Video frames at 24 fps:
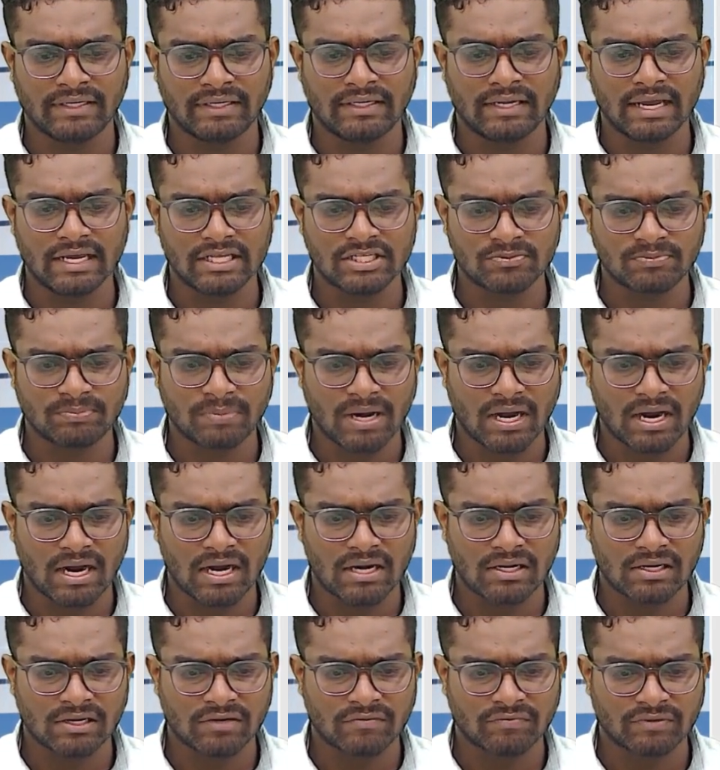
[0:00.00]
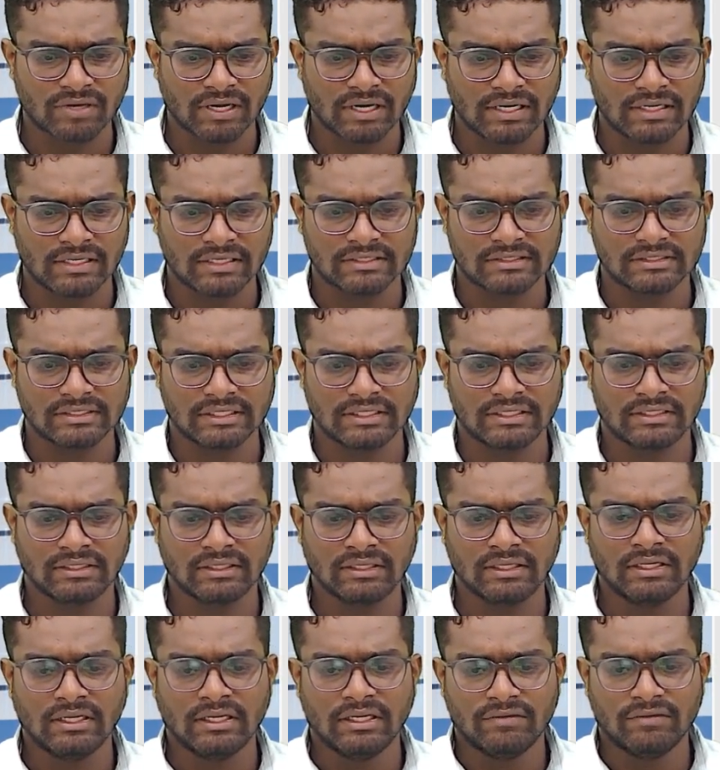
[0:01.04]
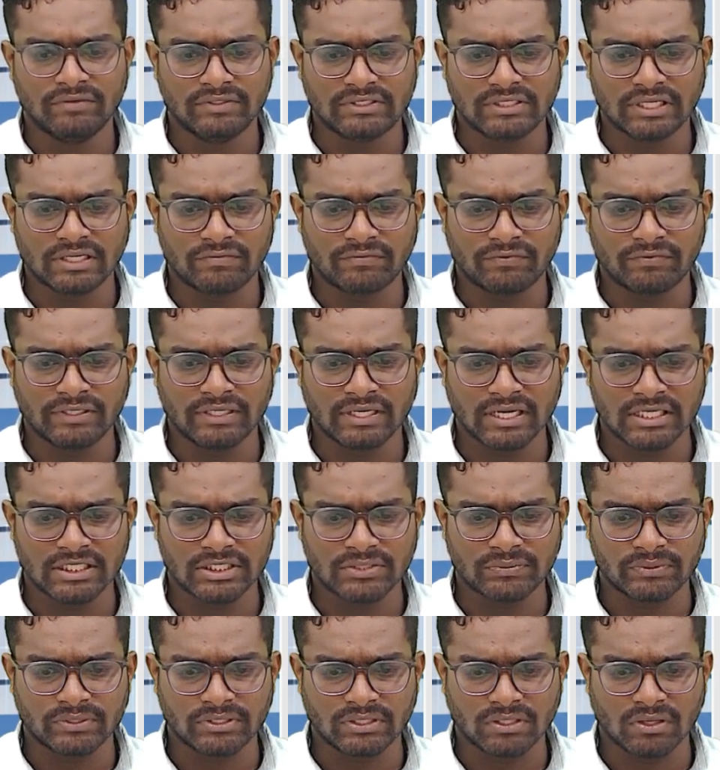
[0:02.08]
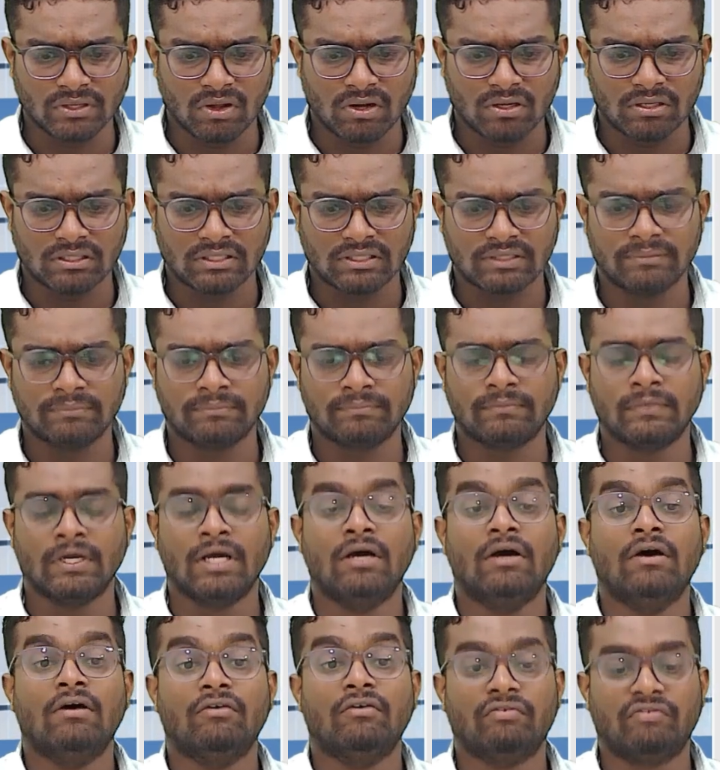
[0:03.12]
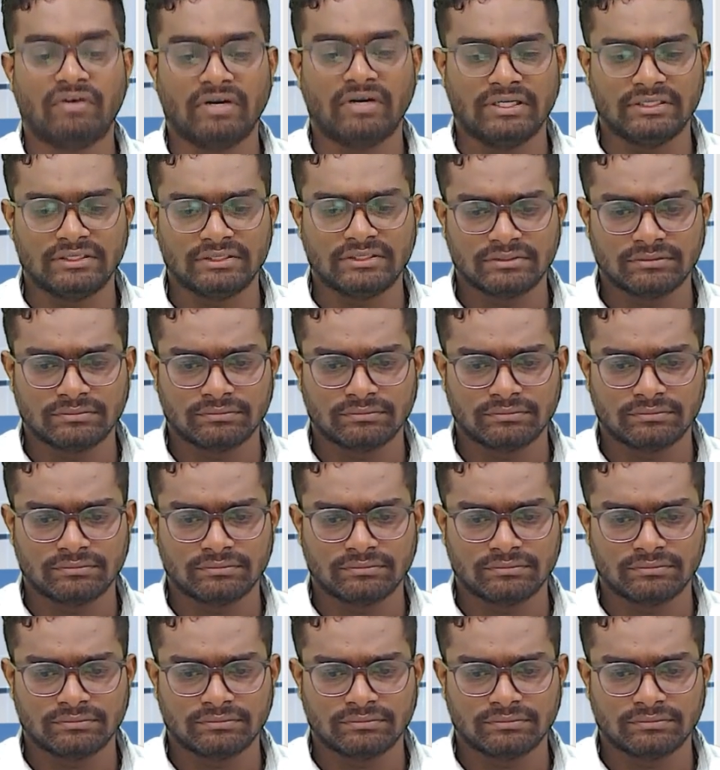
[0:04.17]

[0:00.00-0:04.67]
as part of current asset which are financed with long-term funds.